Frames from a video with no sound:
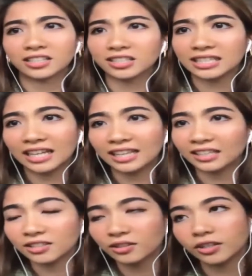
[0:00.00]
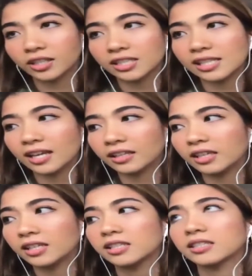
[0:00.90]
just telling stories like
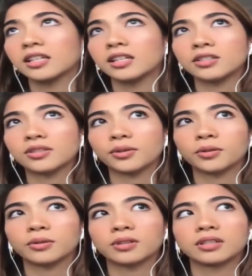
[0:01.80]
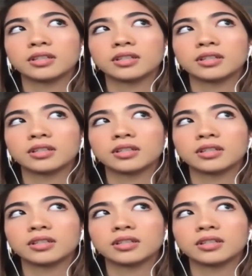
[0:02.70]
this so